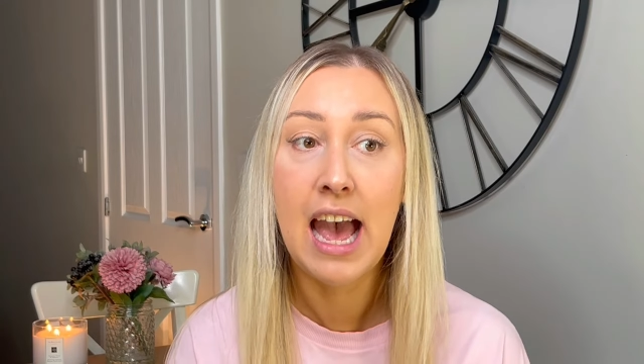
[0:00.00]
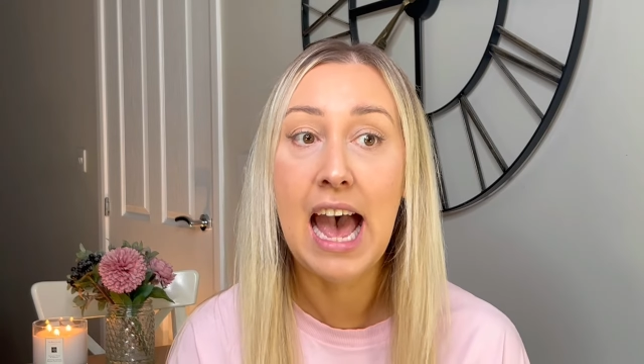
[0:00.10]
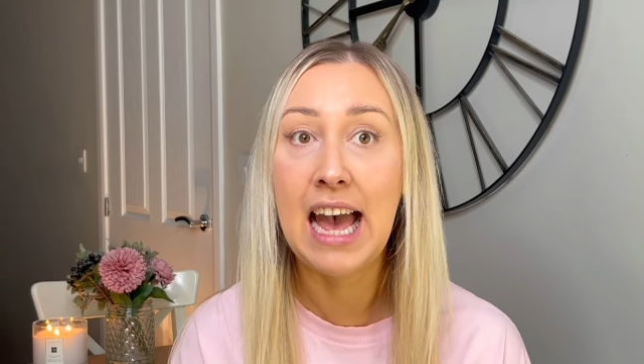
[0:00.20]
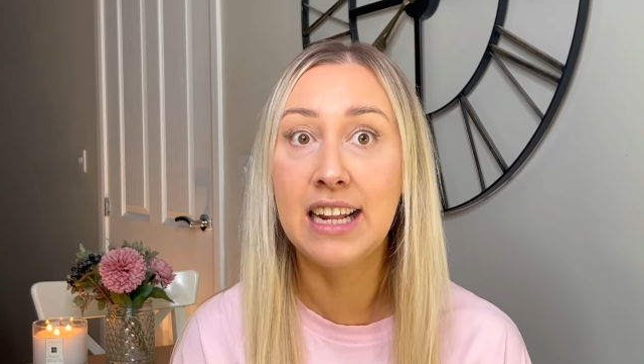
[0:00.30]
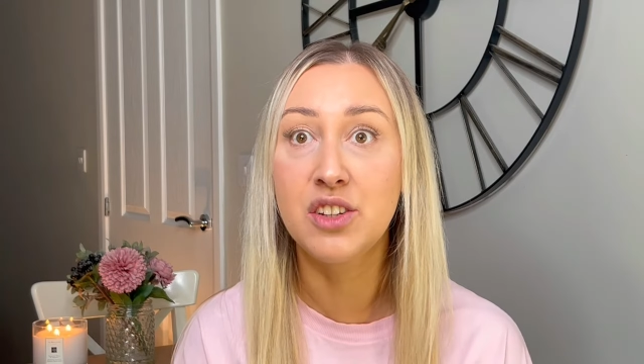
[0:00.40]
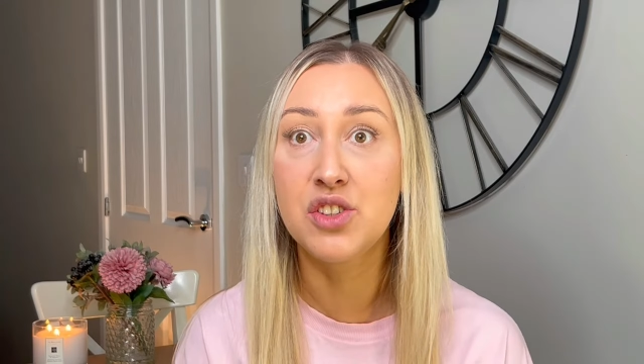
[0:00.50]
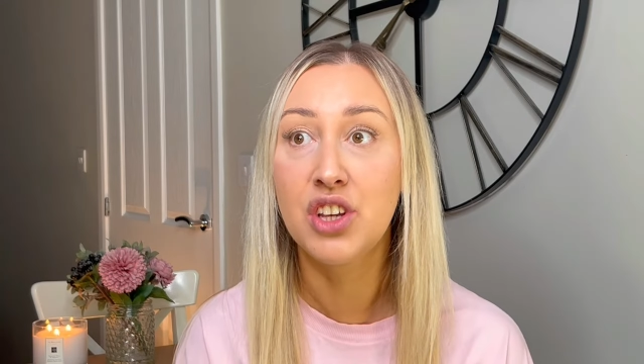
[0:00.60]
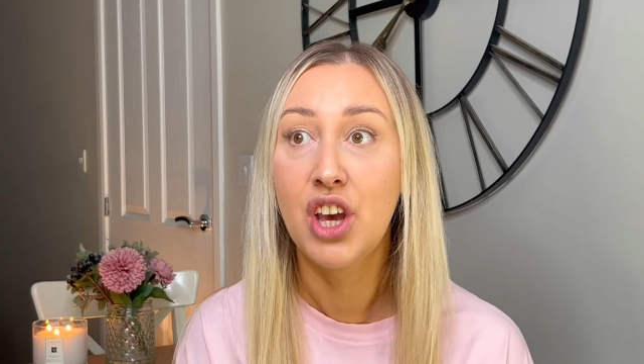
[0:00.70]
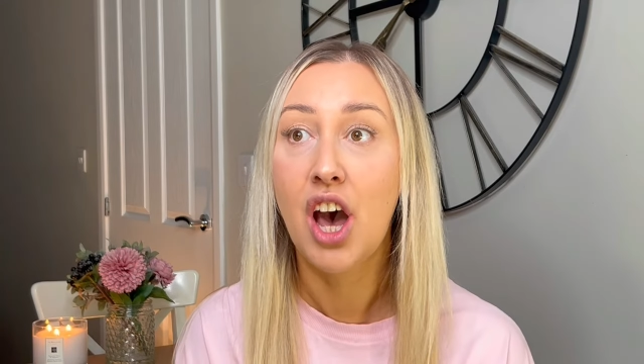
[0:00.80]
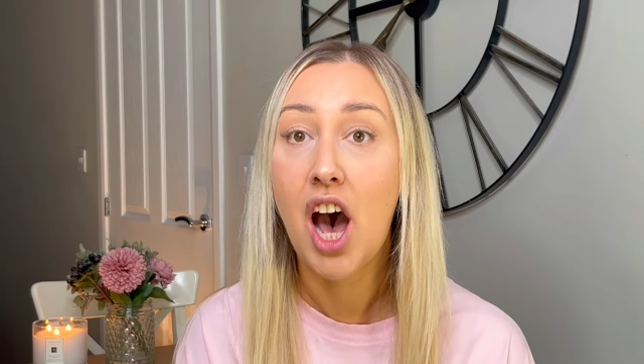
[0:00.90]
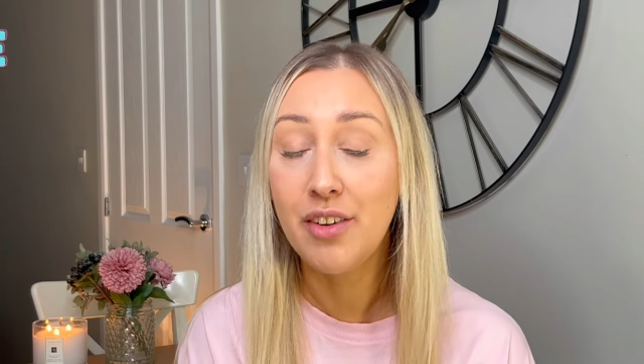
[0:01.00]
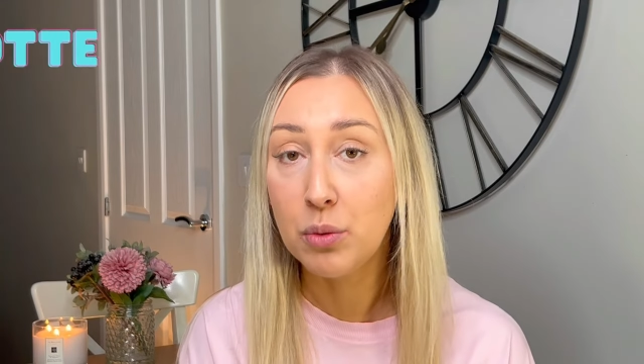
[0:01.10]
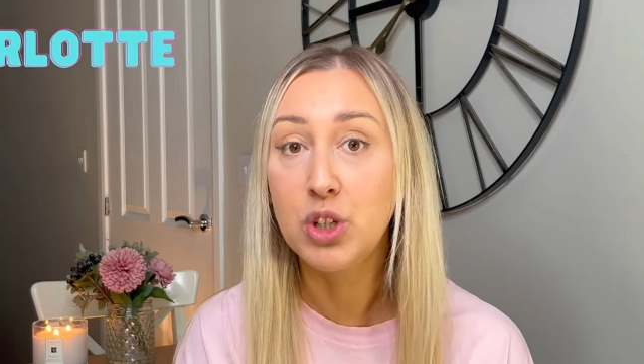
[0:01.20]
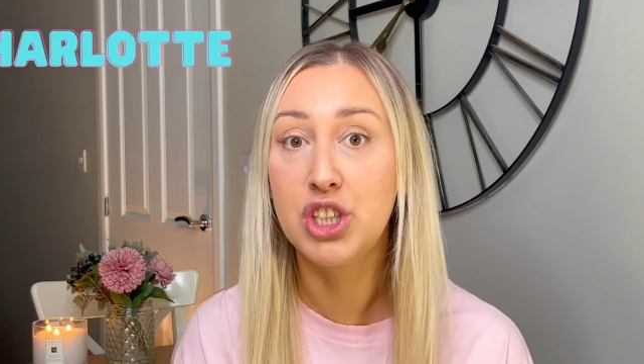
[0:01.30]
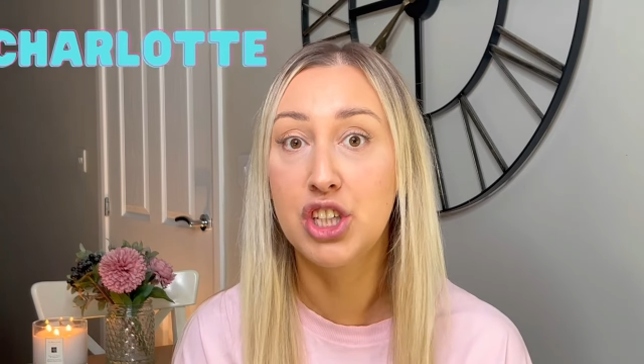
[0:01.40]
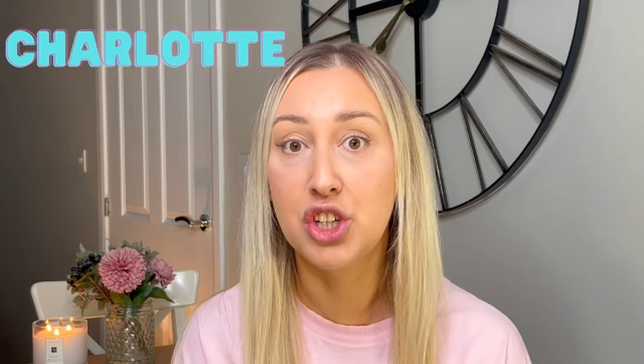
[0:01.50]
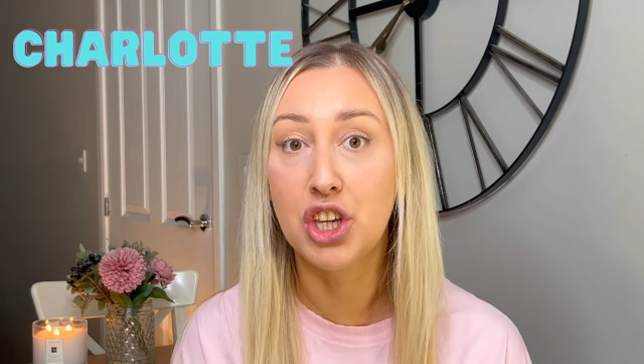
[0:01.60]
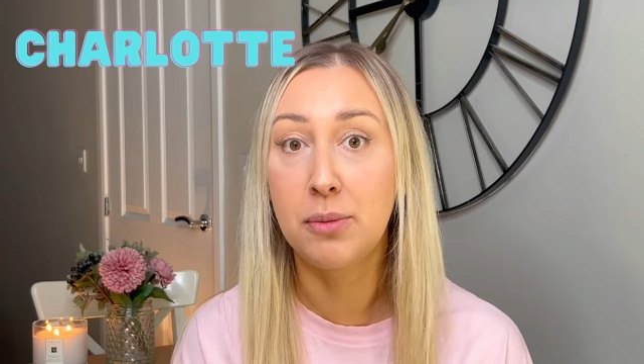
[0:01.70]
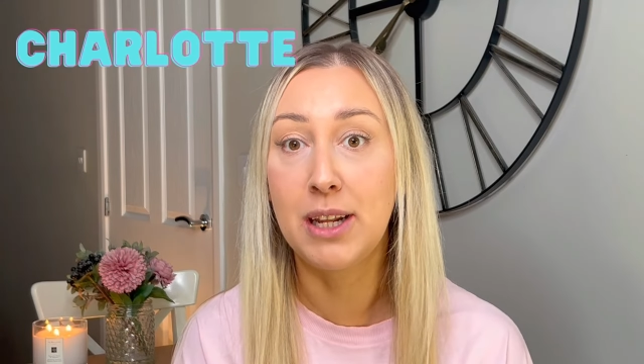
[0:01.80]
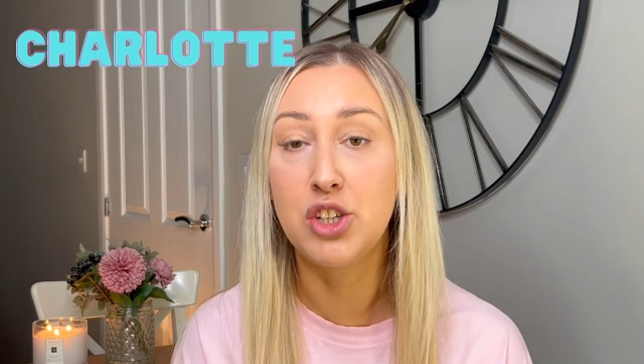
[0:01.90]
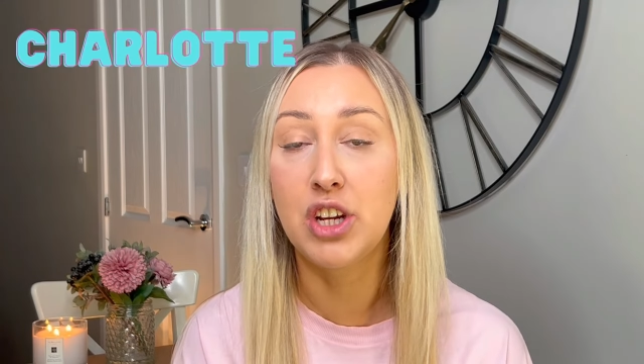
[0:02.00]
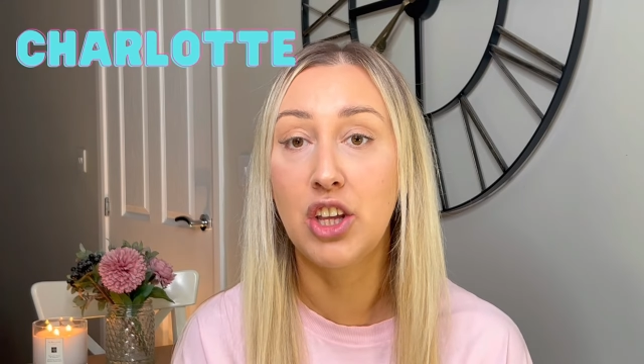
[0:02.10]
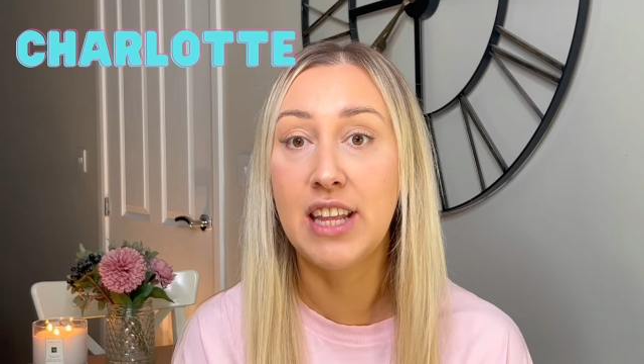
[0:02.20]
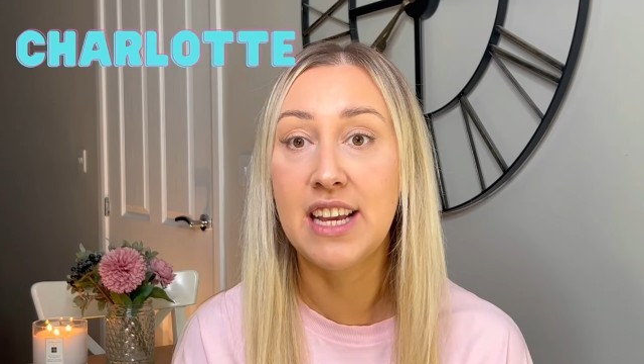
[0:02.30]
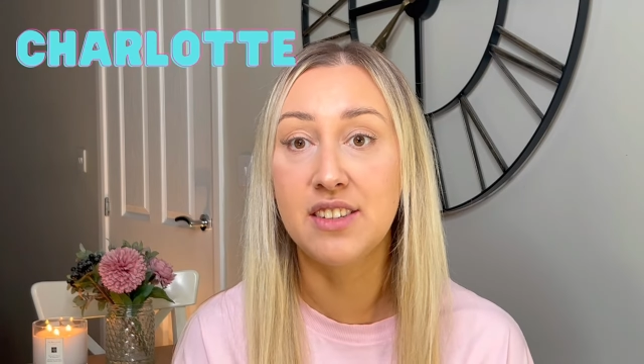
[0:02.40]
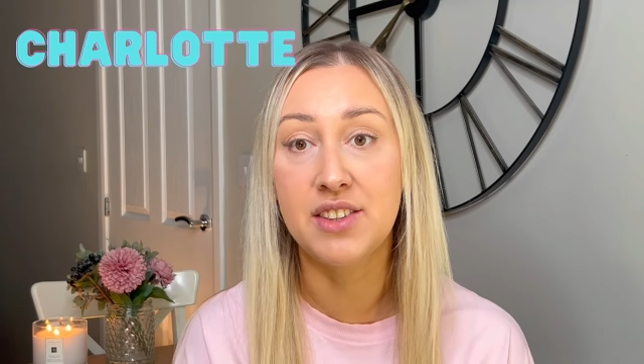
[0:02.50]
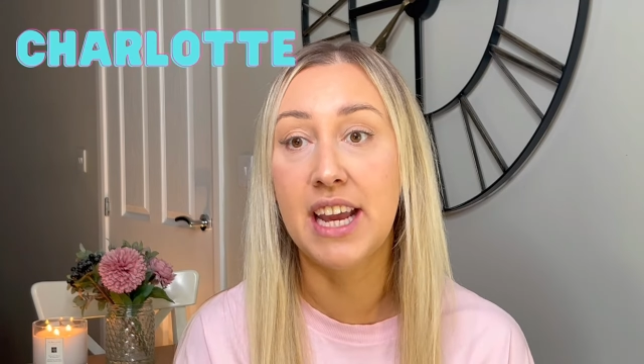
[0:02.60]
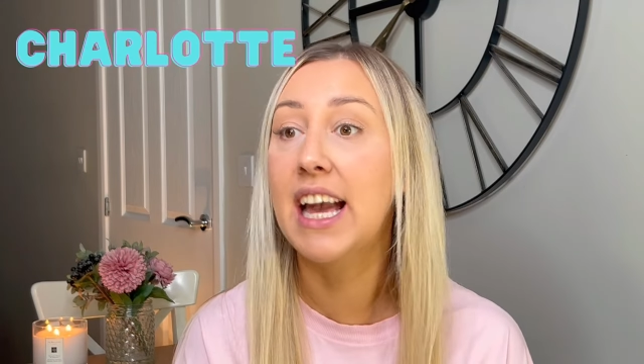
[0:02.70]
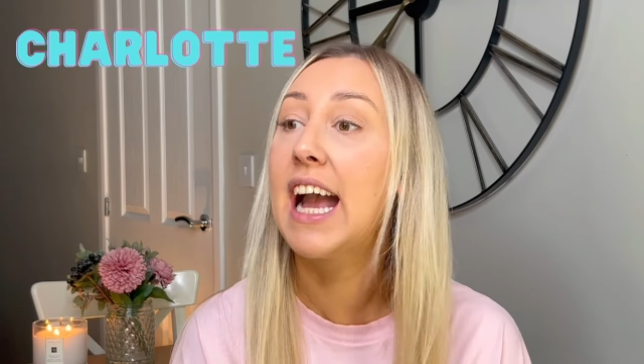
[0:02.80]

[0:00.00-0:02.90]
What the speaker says: And after watching the documentary on this, I was like,